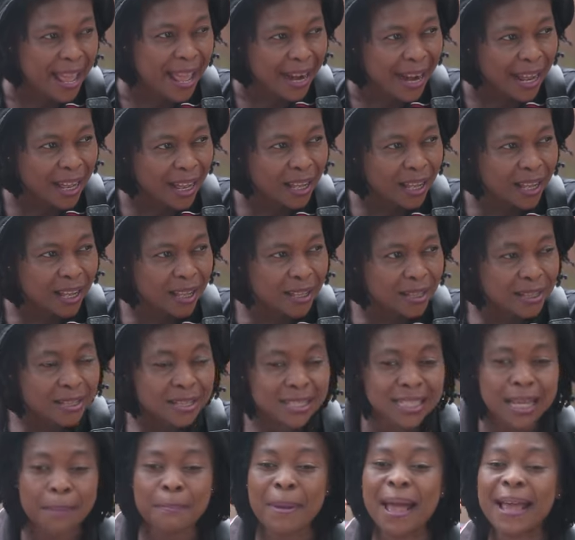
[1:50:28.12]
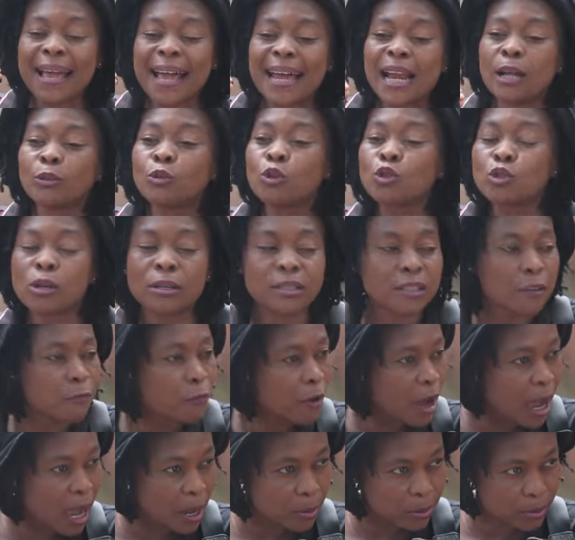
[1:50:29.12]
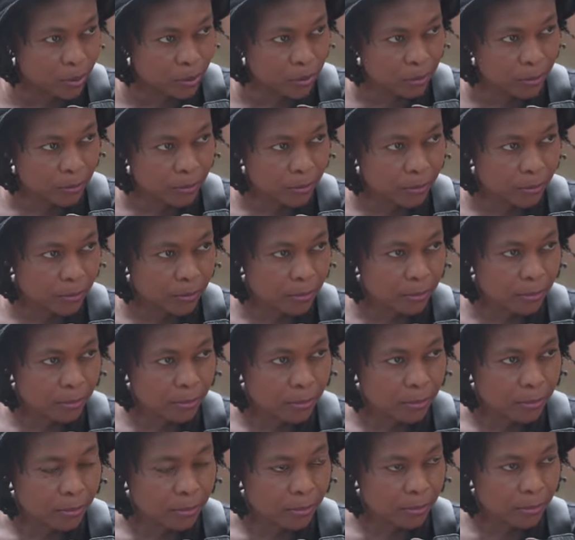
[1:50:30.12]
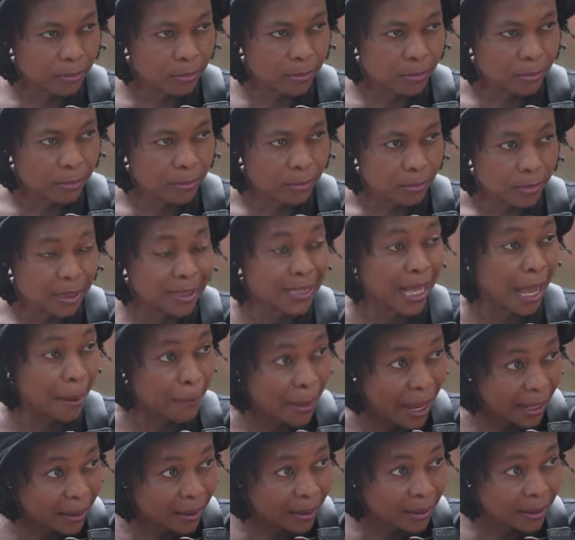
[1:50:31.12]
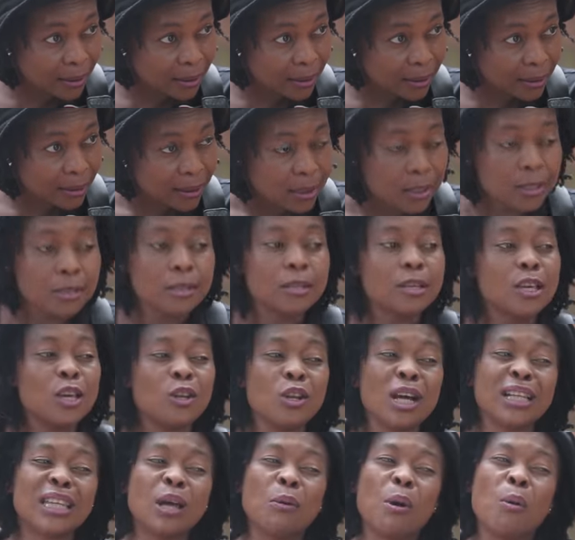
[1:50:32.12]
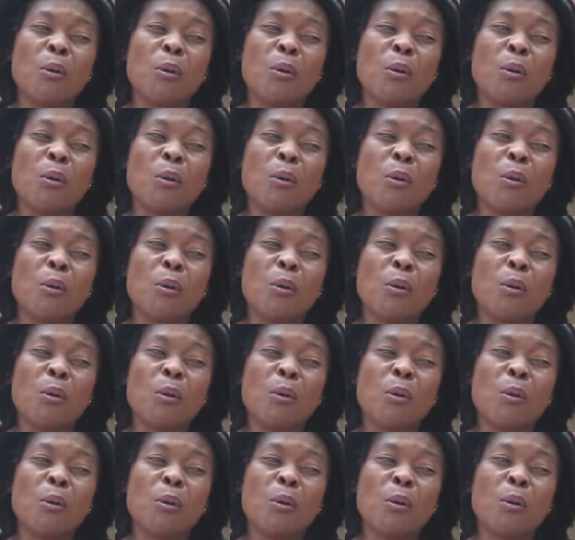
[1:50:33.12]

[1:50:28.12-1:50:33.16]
naira. Say, my can't do something for house. That man, you know,